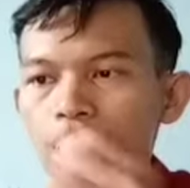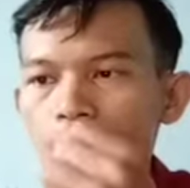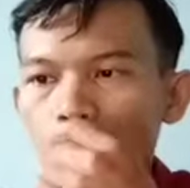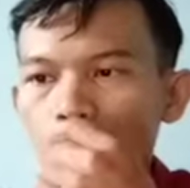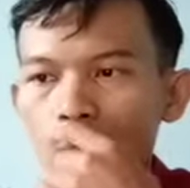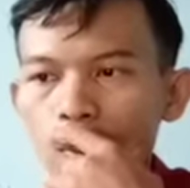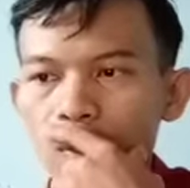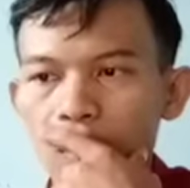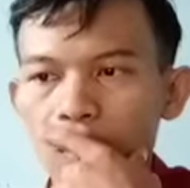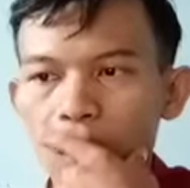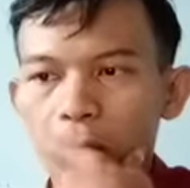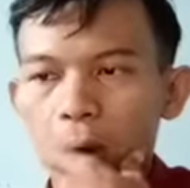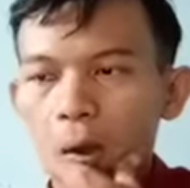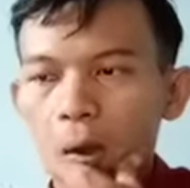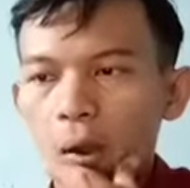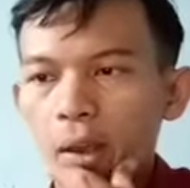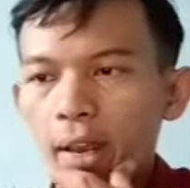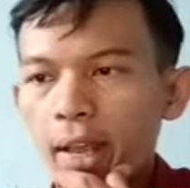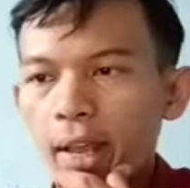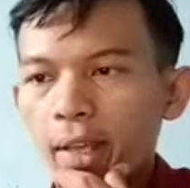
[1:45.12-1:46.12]

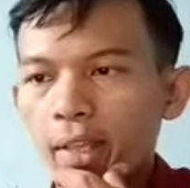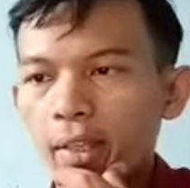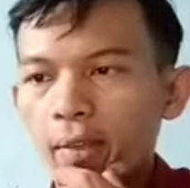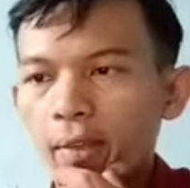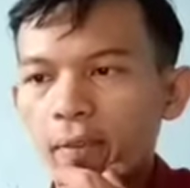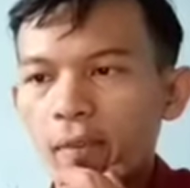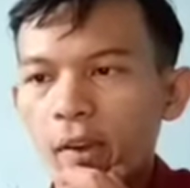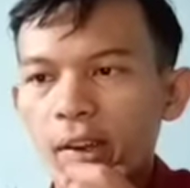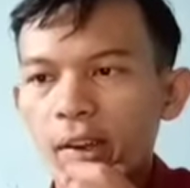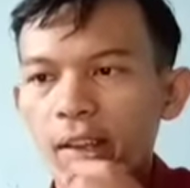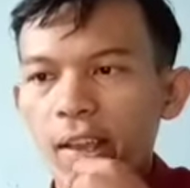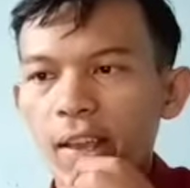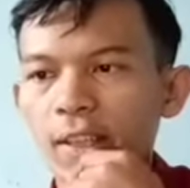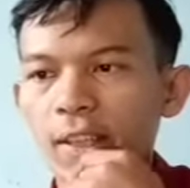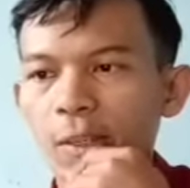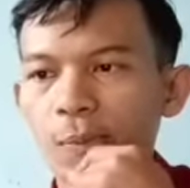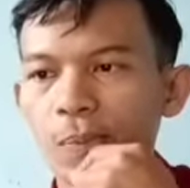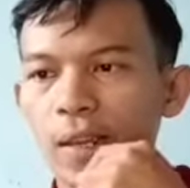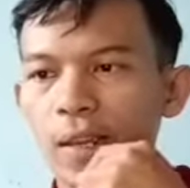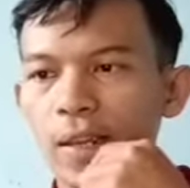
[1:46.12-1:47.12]
So next, for the
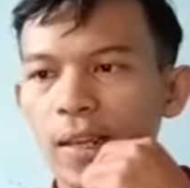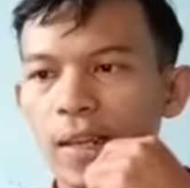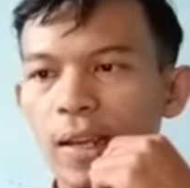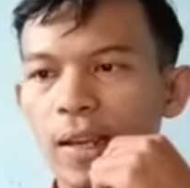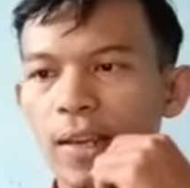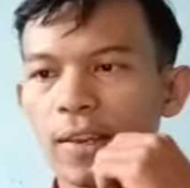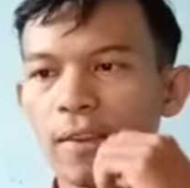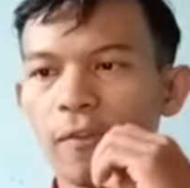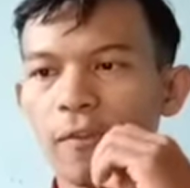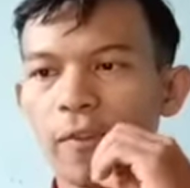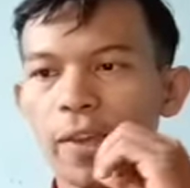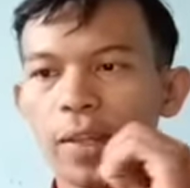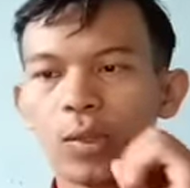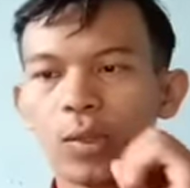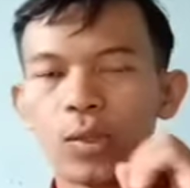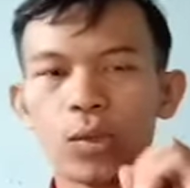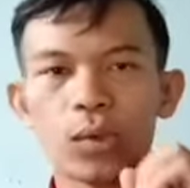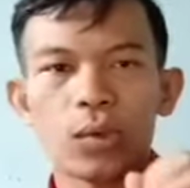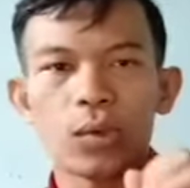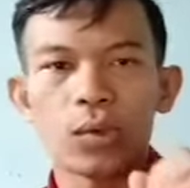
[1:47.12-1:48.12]
explaining, I divide
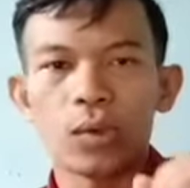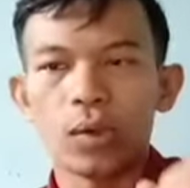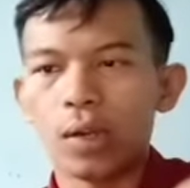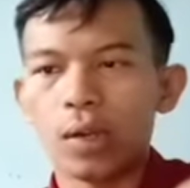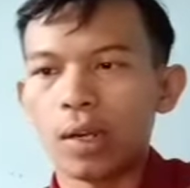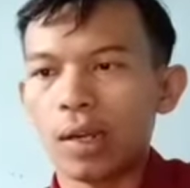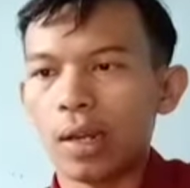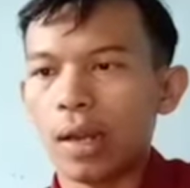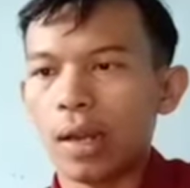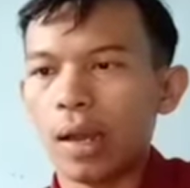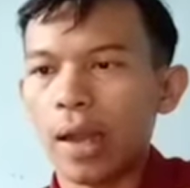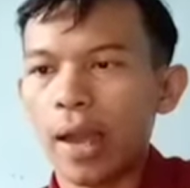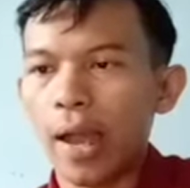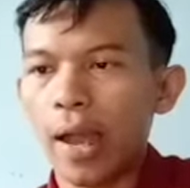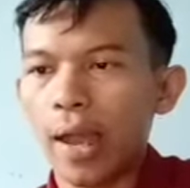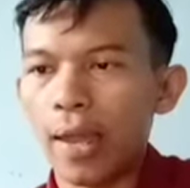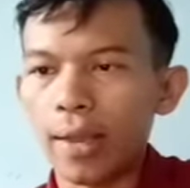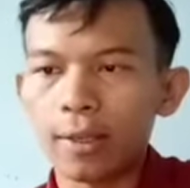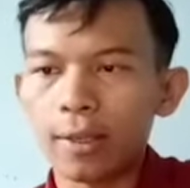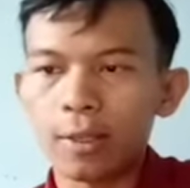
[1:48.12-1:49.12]
to
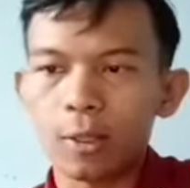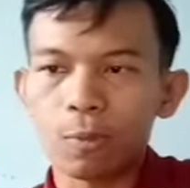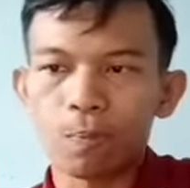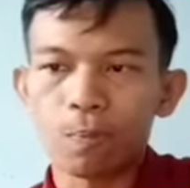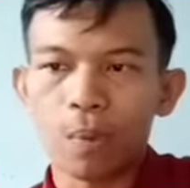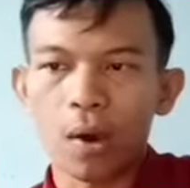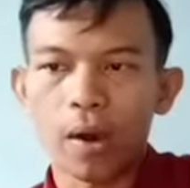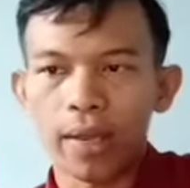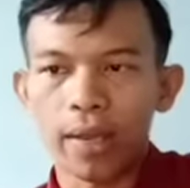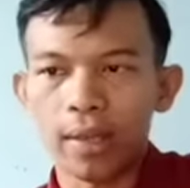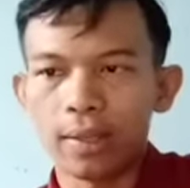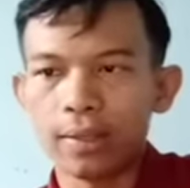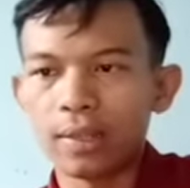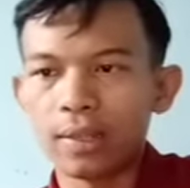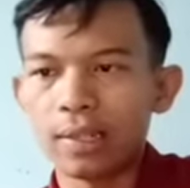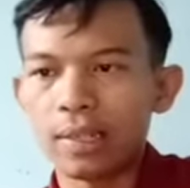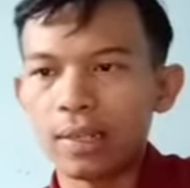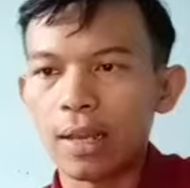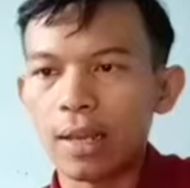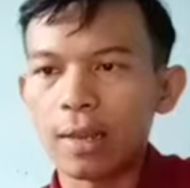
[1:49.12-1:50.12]
8
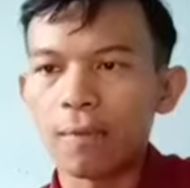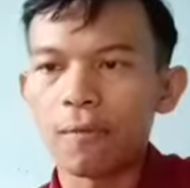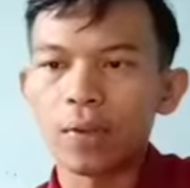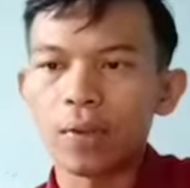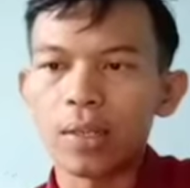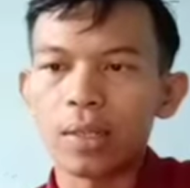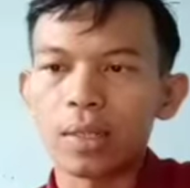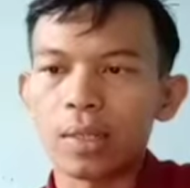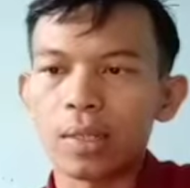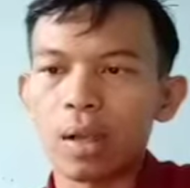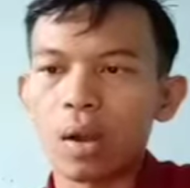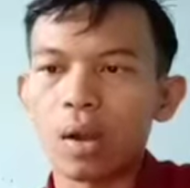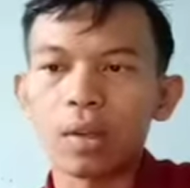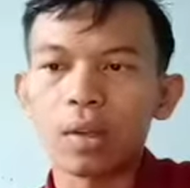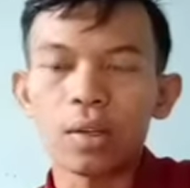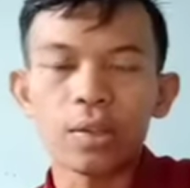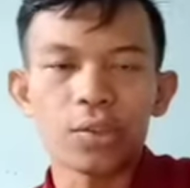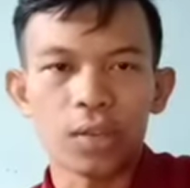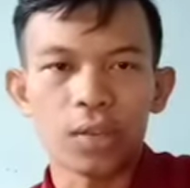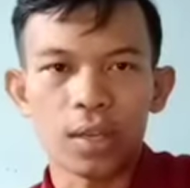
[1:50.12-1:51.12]
points, then plus
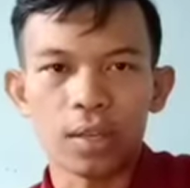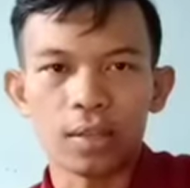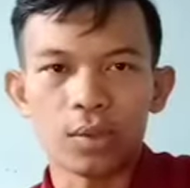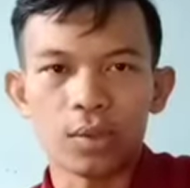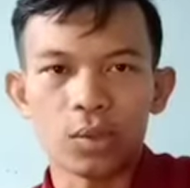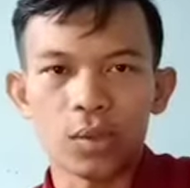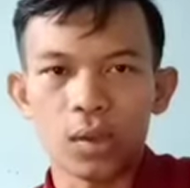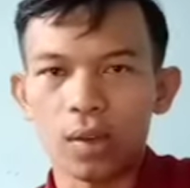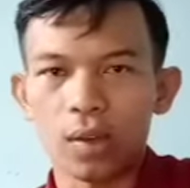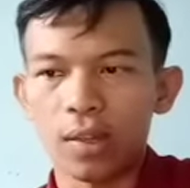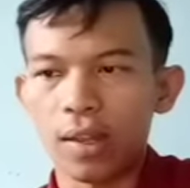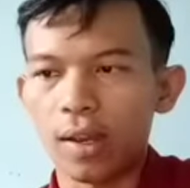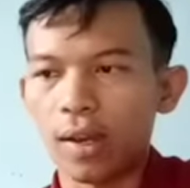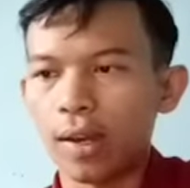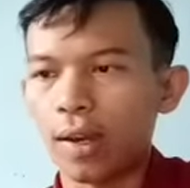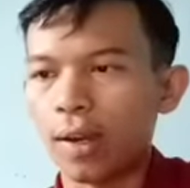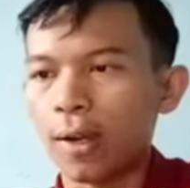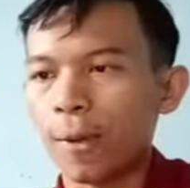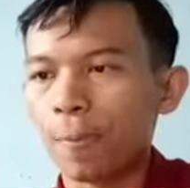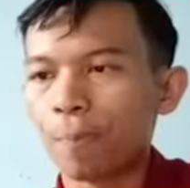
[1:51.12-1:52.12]
conclusion. So
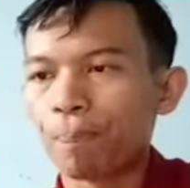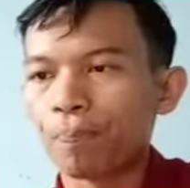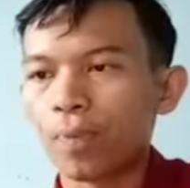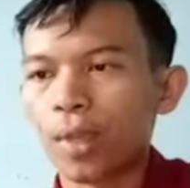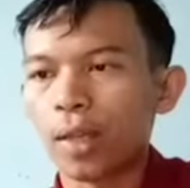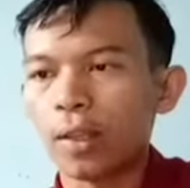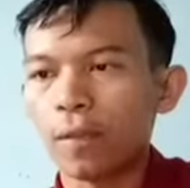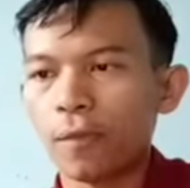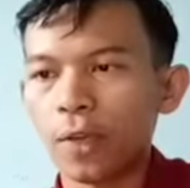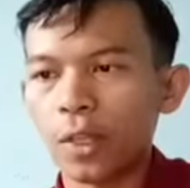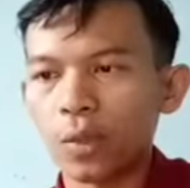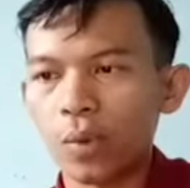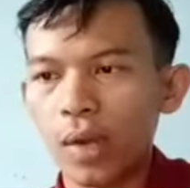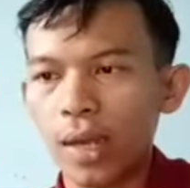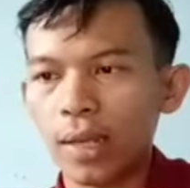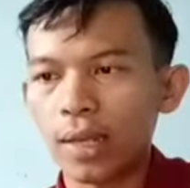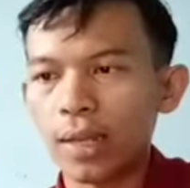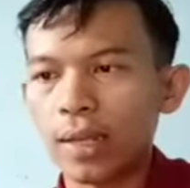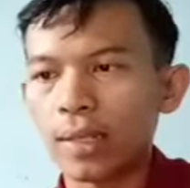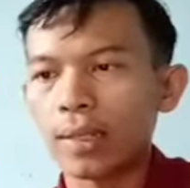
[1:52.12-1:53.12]
the first
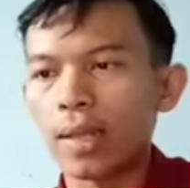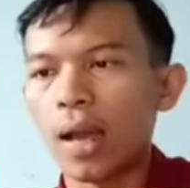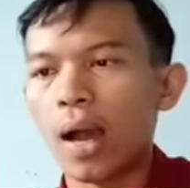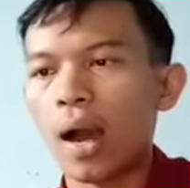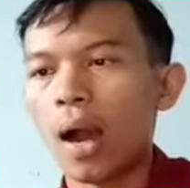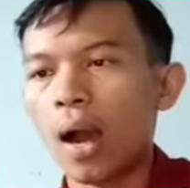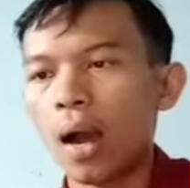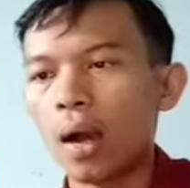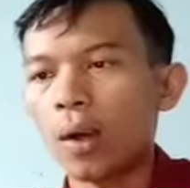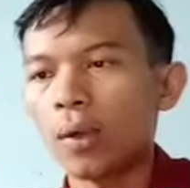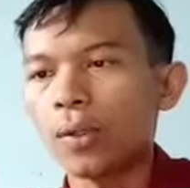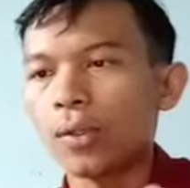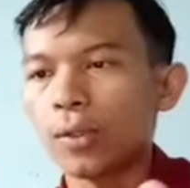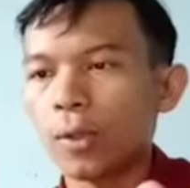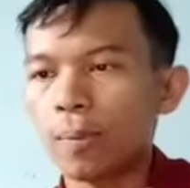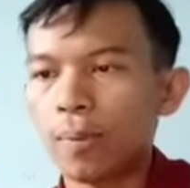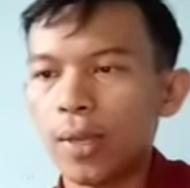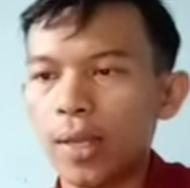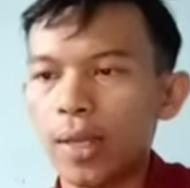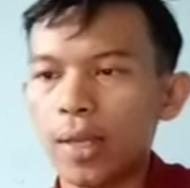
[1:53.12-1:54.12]
one is how to
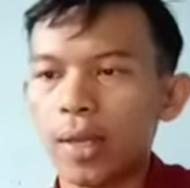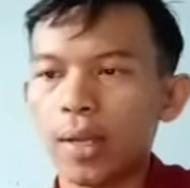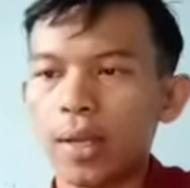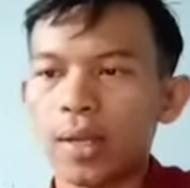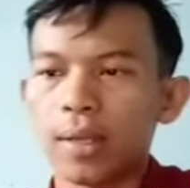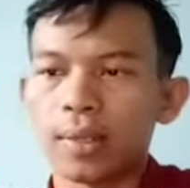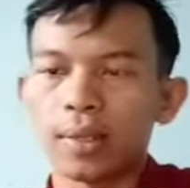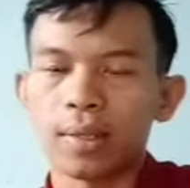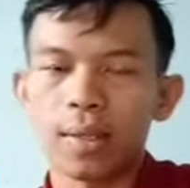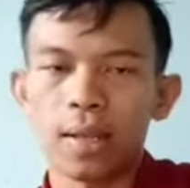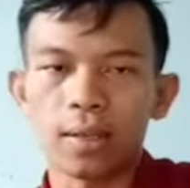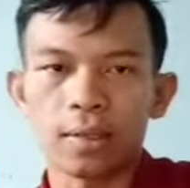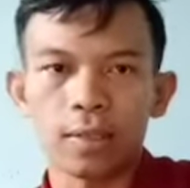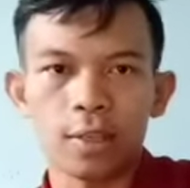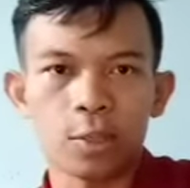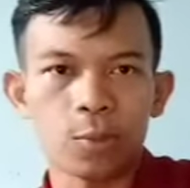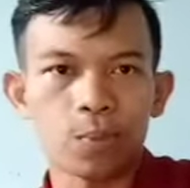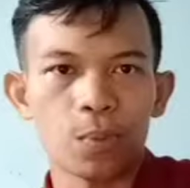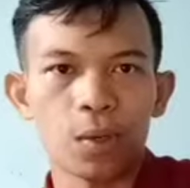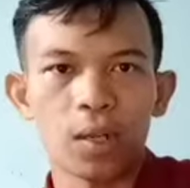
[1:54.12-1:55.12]
be a
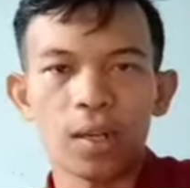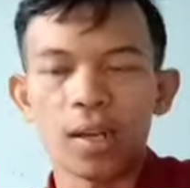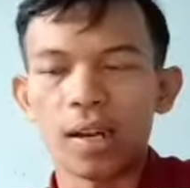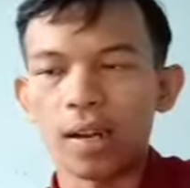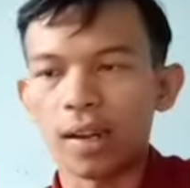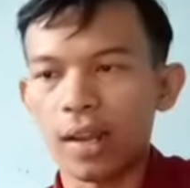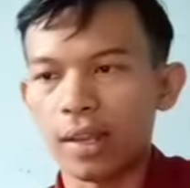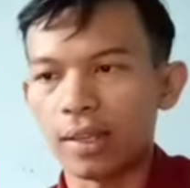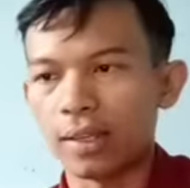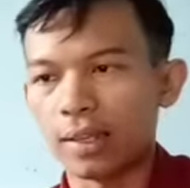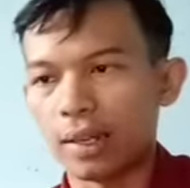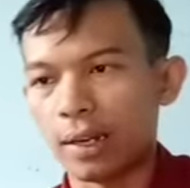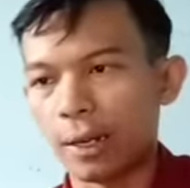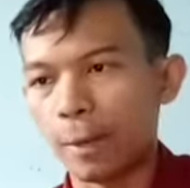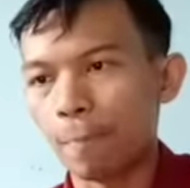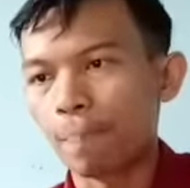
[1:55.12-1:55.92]
successful writer.